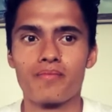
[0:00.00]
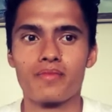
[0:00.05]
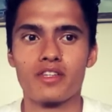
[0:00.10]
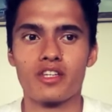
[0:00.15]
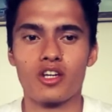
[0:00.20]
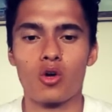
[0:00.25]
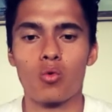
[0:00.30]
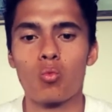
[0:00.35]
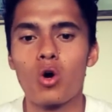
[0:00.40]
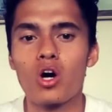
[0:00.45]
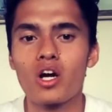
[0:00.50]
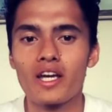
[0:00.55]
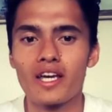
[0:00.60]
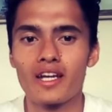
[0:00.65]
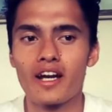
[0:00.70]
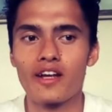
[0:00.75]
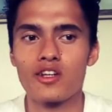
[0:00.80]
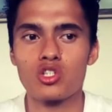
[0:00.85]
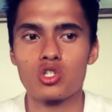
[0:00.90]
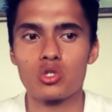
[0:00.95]
You know, what
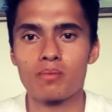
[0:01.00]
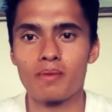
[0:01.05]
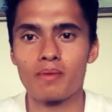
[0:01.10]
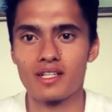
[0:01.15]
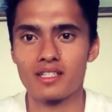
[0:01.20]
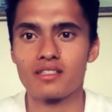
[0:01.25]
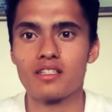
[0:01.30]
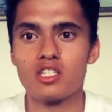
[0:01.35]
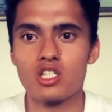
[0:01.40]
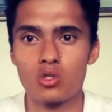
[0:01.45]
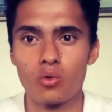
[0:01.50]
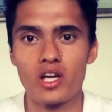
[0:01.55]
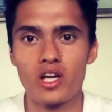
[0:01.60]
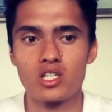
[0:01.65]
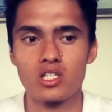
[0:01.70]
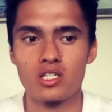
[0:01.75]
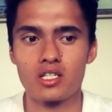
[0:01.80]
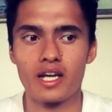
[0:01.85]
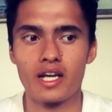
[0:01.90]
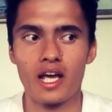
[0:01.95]
can I do in my
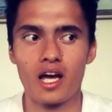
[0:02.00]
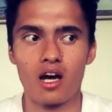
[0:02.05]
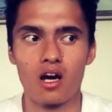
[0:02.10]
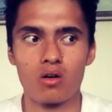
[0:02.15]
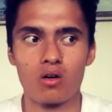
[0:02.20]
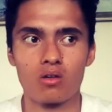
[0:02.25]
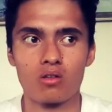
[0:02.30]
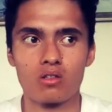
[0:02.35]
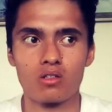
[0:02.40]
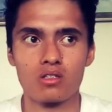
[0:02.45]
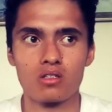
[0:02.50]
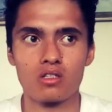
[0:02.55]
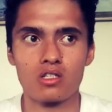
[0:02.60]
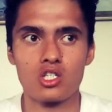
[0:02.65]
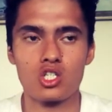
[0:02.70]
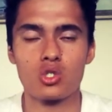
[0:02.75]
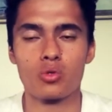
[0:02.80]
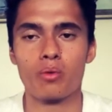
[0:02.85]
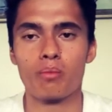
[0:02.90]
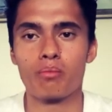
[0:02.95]
situation now
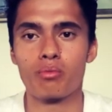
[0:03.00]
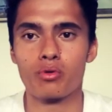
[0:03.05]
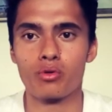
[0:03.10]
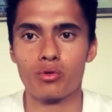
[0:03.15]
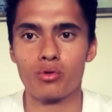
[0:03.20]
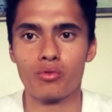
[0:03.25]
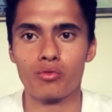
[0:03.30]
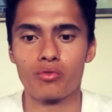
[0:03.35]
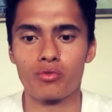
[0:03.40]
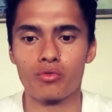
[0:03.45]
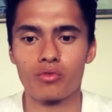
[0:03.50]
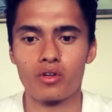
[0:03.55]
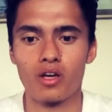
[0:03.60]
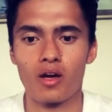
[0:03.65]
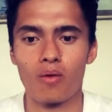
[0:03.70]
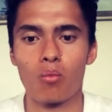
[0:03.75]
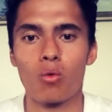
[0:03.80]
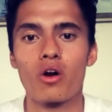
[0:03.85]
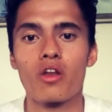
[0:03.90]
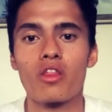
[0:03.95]
to improve?
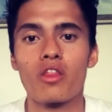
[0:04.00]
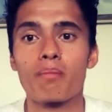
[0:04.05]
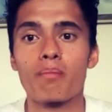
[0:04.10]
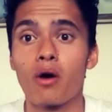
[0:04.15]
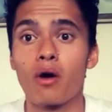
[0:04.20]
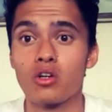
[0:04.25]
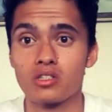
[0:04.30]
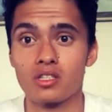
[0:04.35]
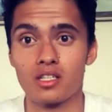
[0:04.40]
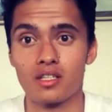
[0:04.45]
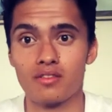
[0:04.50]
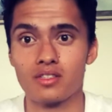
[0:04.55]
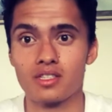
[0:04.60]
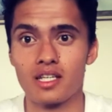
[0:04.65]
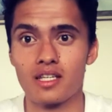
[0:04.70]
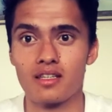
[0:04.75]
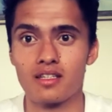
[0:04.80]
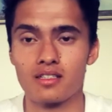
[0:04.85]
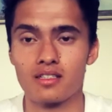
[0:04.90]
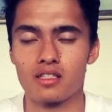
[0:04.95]
And what are the positives
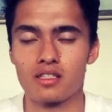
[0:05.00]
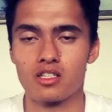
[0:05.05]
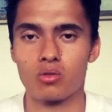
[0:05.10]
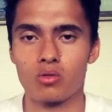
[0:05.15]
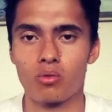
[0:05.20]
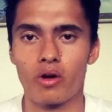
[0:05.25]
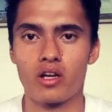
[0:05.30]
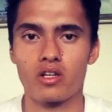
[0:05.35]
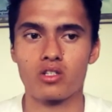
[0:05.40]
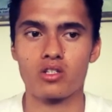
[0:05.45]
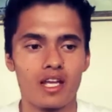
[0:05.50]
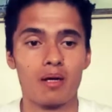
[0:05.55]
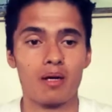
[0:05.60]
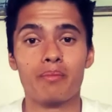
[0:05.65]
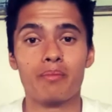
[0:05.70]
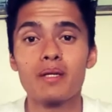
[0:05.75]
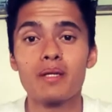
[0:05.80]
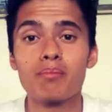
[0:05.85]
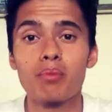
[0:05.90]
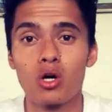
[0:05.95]
in this situation? And a
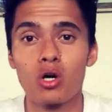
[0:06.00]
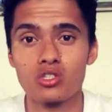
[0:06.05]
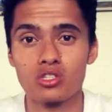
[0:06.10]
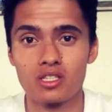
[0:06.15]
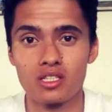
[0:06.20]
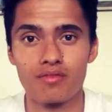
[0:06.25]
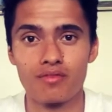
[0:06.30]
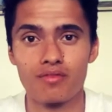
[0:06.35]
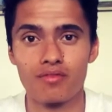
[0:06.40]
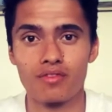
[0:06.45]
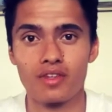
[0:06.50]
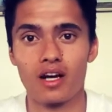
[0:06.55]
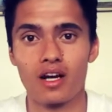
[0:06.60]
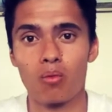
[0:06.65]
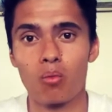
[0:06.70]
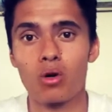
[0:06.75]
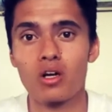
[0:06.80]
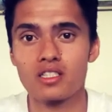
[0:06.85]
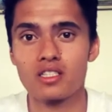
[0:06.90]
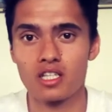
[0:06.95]
big positive that I
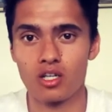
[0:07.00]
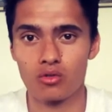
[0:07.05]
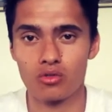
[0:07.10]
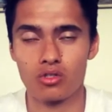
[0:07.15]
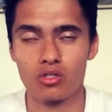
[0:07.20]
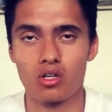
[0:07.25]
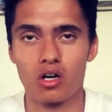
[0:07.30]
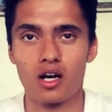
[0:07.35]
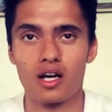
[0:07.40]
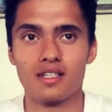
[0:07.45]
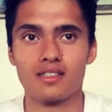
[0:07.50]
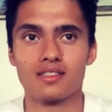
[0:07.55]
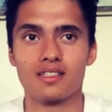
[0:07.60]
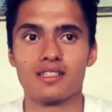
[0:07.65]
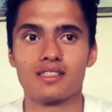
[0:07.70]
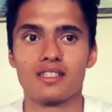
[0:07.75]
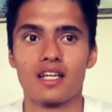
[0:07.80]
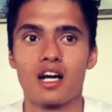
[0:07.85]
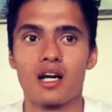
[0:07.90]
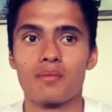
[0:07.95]
want to tell you guys
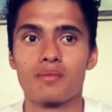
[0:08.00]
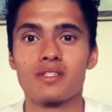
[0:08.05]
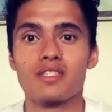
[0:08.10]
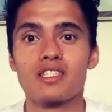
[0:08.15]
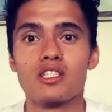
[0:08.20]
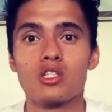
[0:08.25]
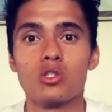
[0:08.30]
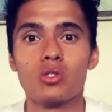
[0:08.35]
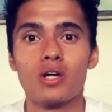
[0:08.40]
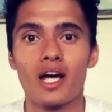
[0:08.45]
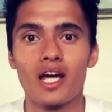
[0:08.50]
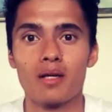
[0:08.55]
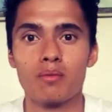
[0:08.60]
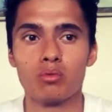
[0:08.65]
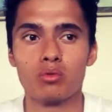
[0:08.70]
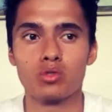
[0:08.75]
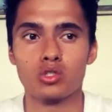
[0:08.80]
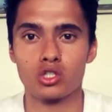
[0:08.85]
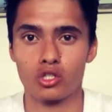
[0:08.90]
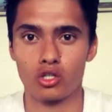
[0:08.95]
is that I'm still
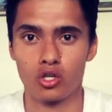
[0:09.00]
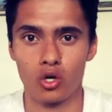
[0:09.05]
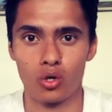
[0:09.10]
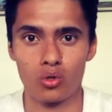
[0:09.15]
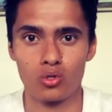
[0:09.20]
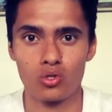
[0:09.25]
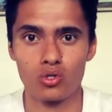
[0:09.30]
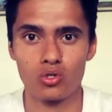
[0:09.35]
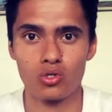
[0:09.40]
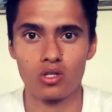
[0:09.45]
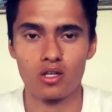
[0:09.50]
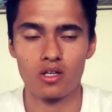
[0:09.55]
able to coach.